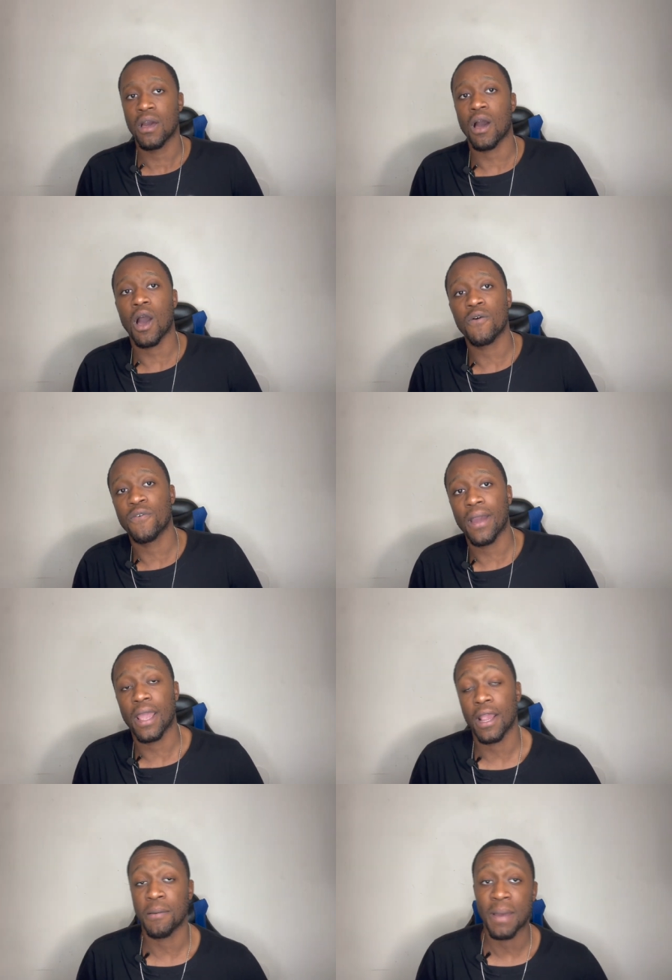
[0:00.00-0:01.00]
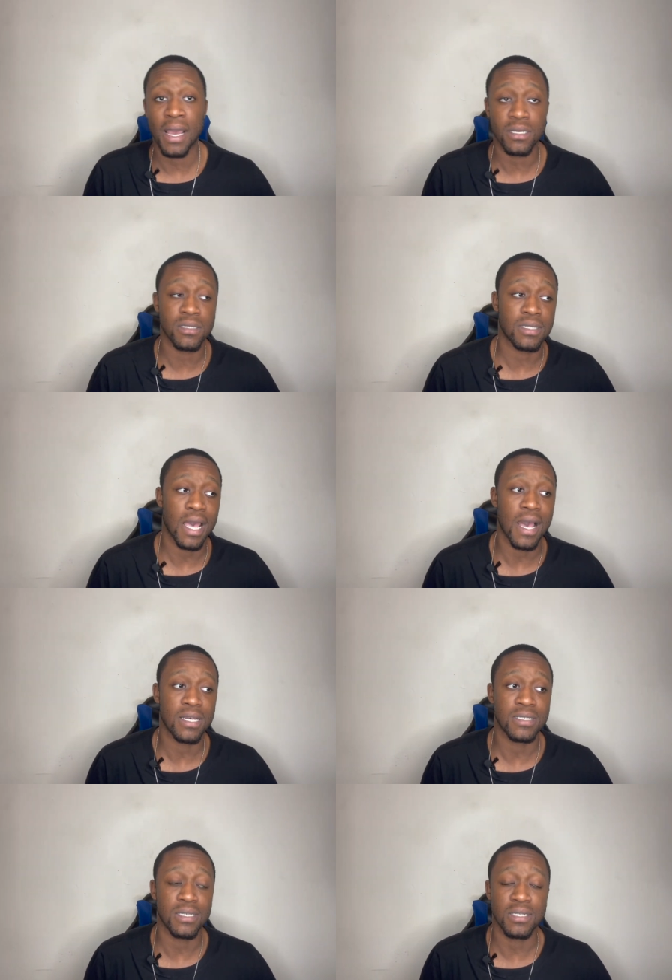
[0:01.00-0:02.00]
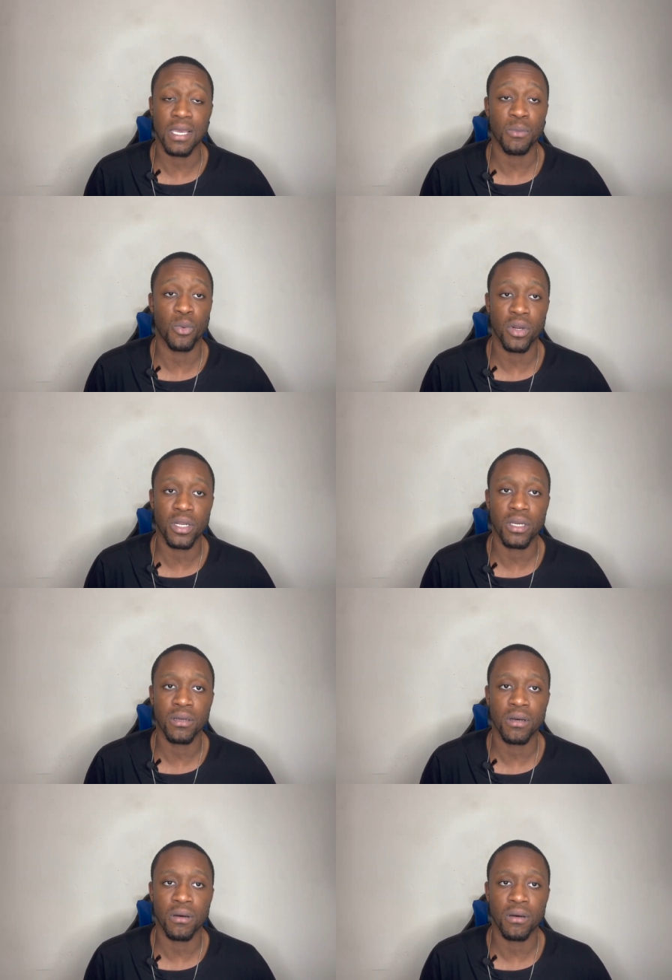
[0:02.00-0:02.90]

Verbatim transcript: Off-White Air Max has the same wording.